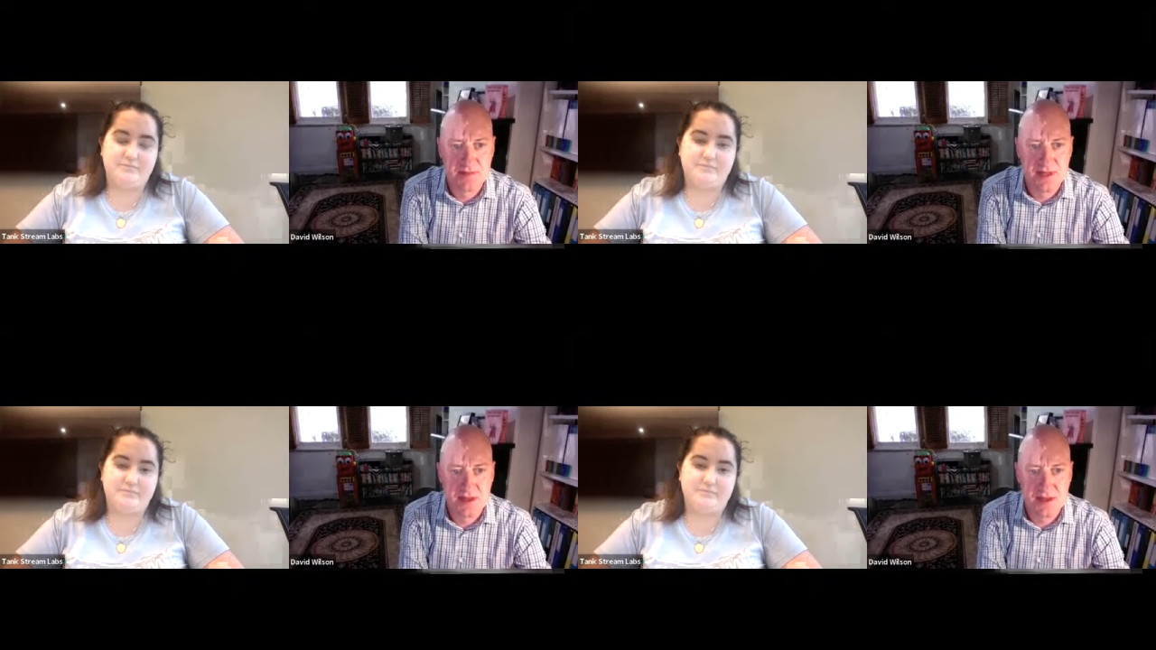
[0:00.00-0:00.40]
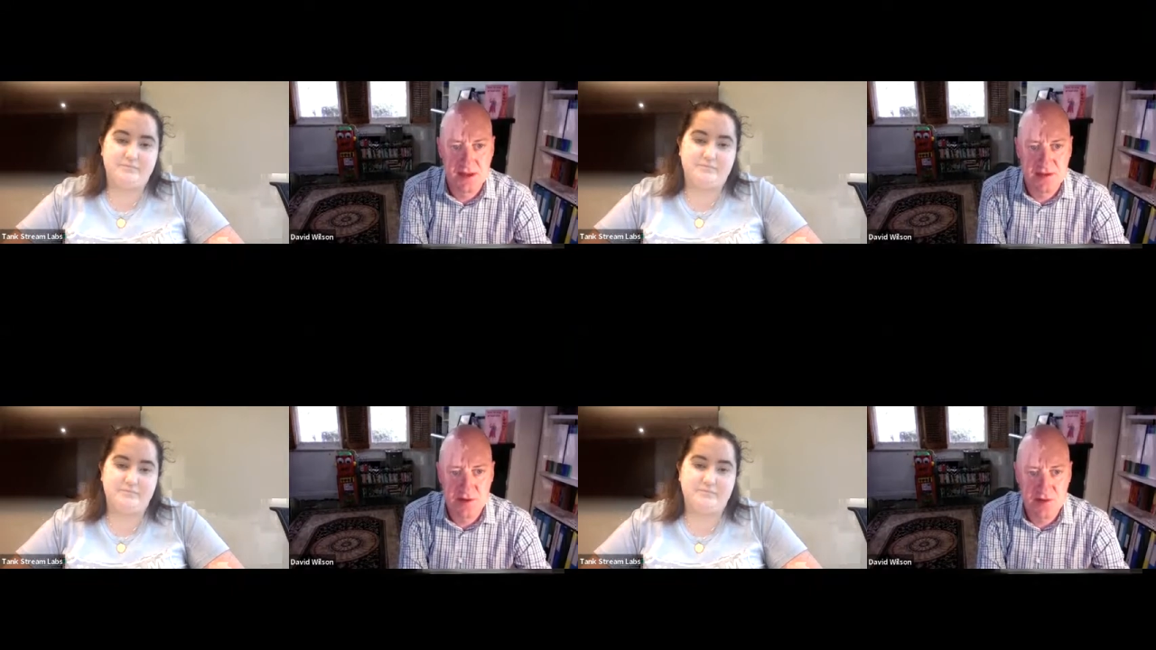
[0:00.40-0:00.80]
Speaker 1: it, it,
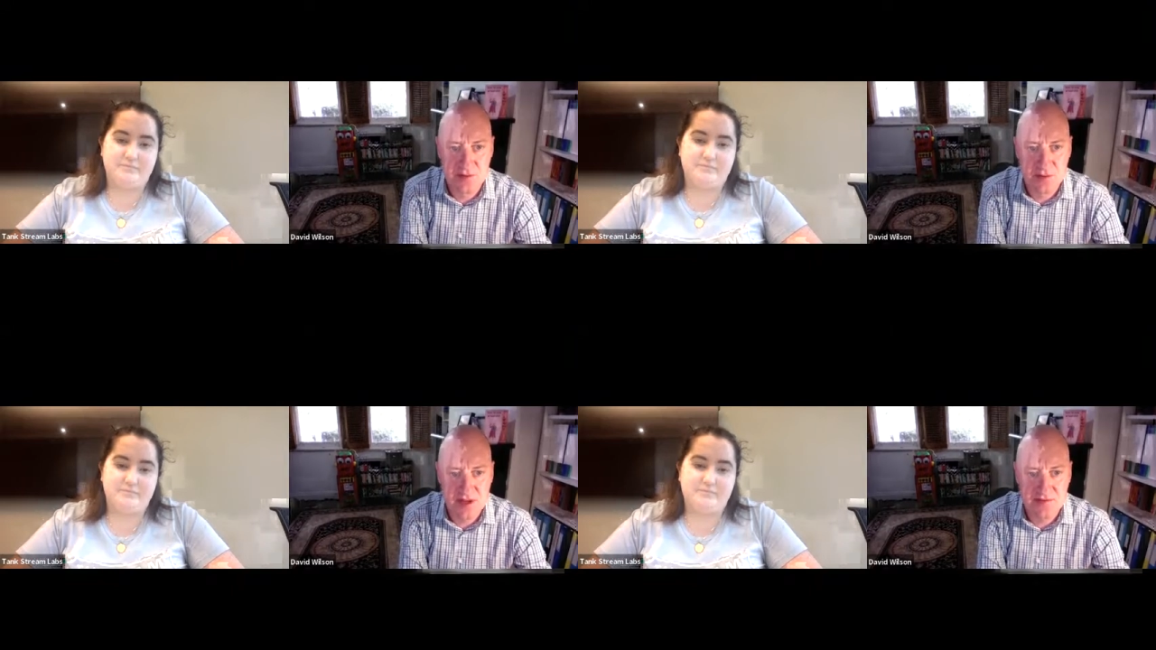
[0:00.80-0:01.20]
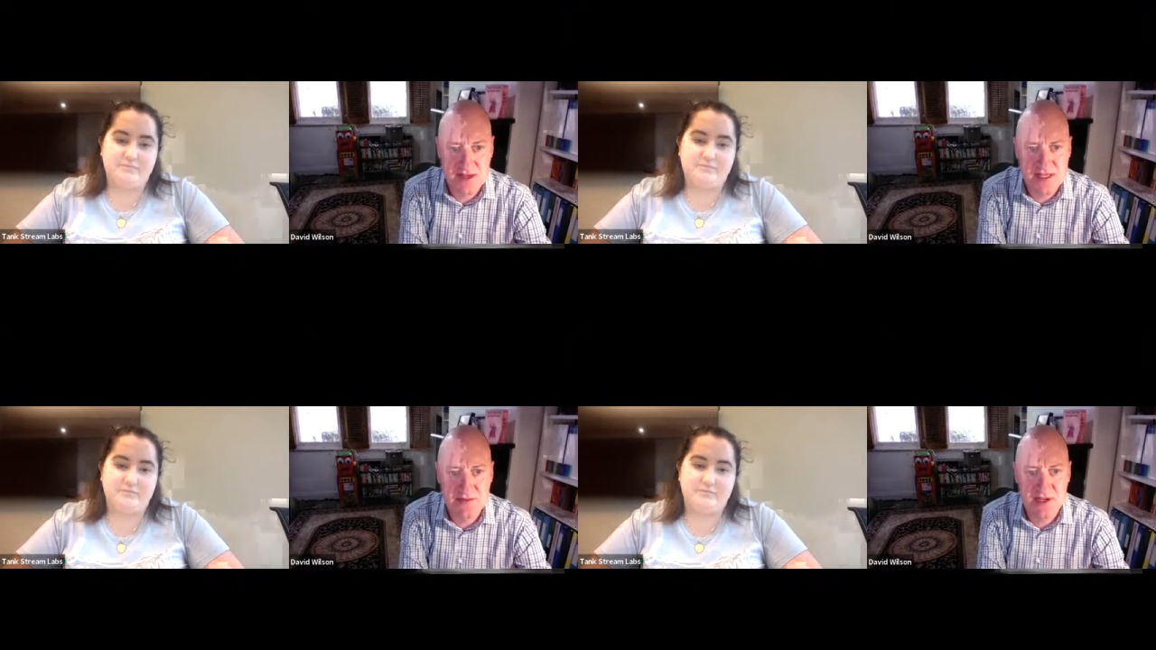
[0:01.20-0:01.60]
involved
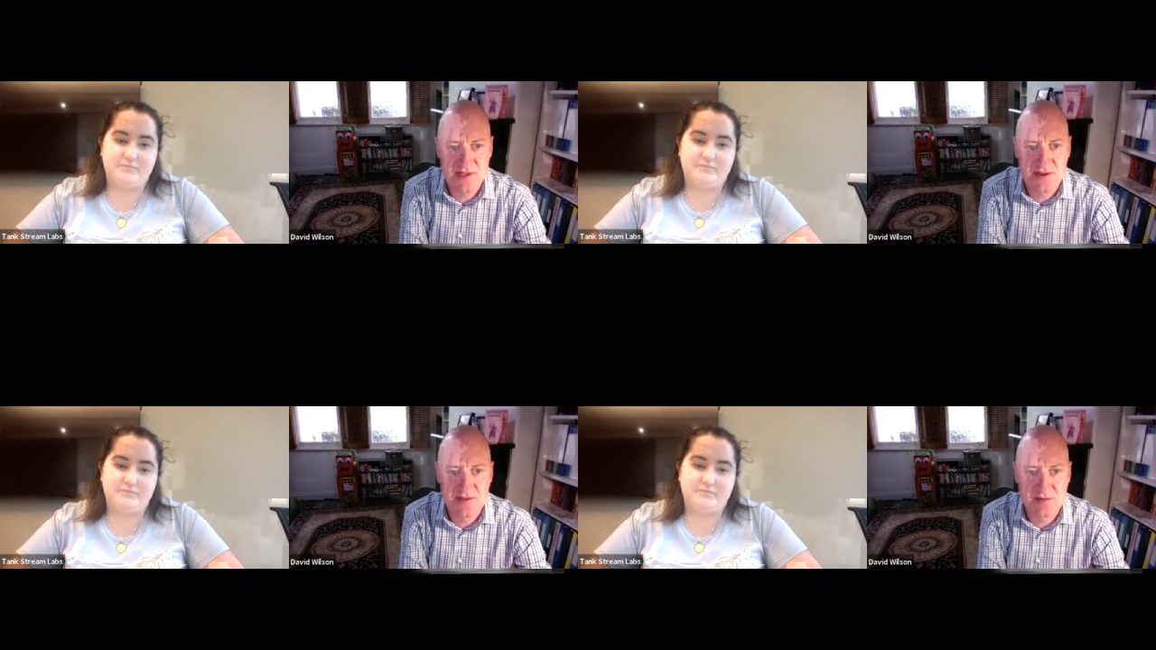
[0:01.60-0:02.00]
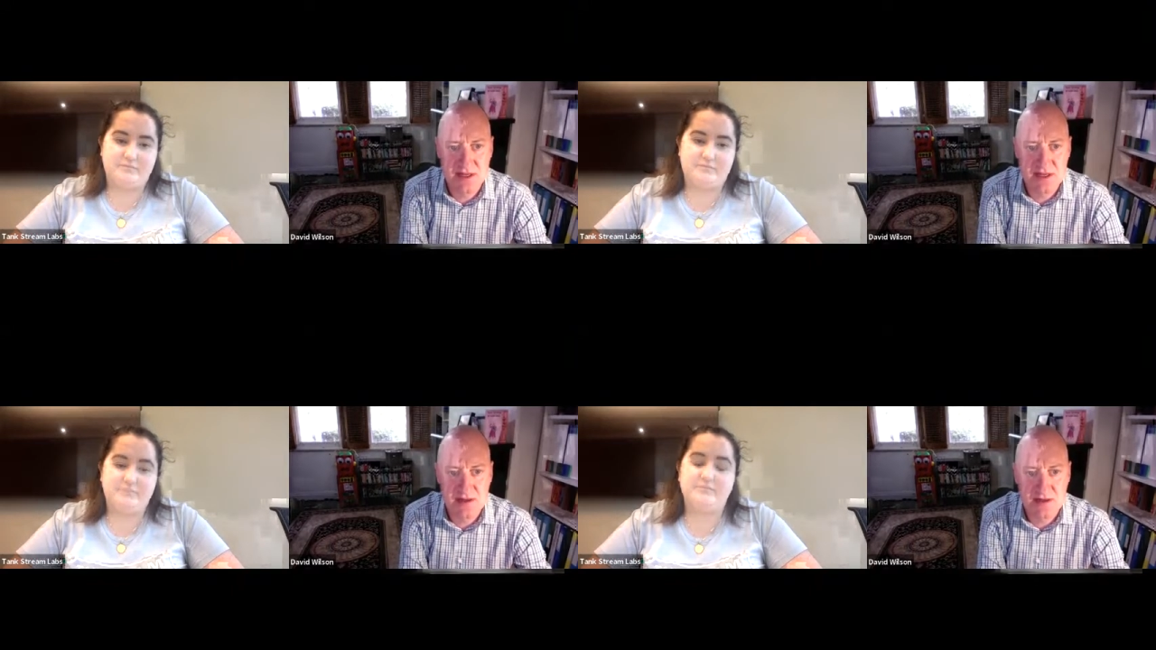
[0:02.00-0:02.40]
reinventing myself a
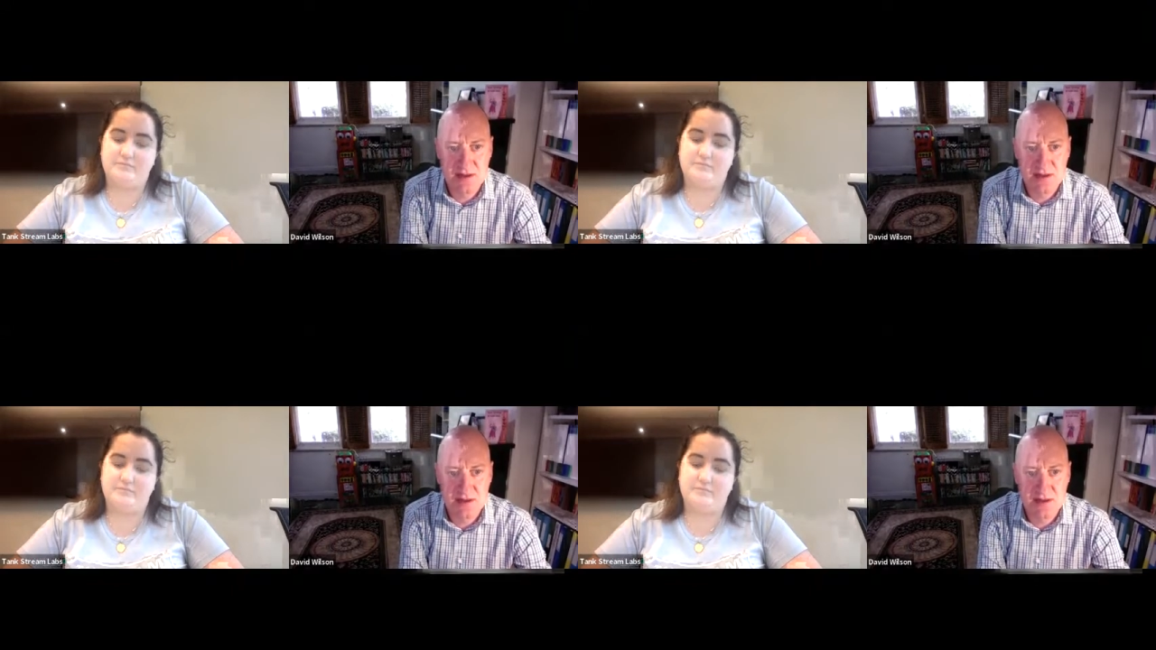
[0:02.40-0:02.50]
bit,